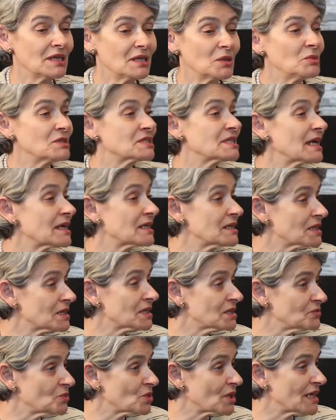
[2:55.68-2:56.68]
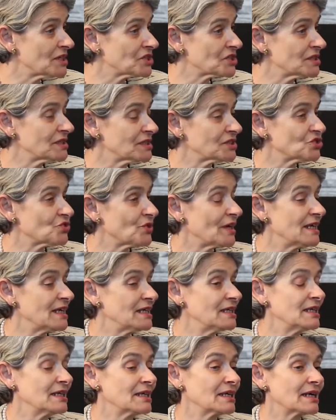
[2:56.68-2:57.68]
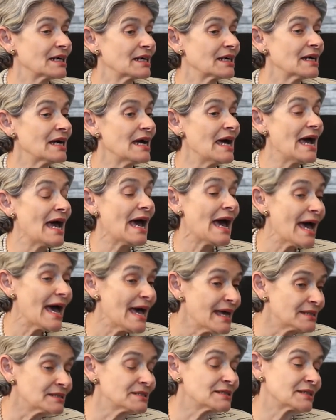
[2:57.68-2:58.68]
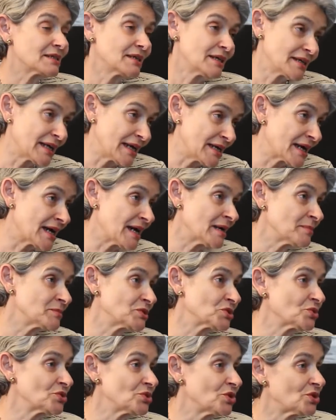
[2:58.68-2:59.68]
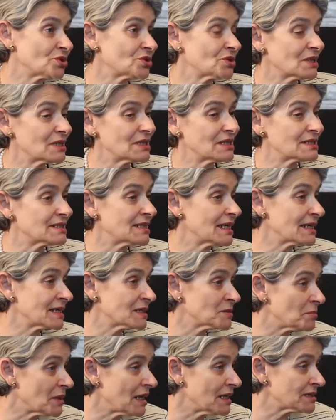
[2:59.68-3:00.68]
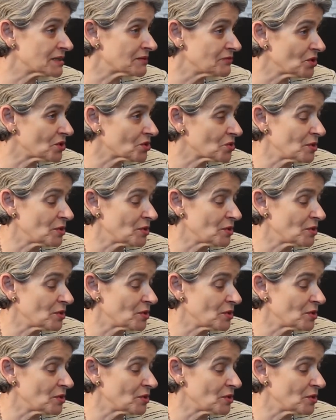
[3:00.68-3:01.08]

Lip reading: with technical vocational training, and I come to your second part of your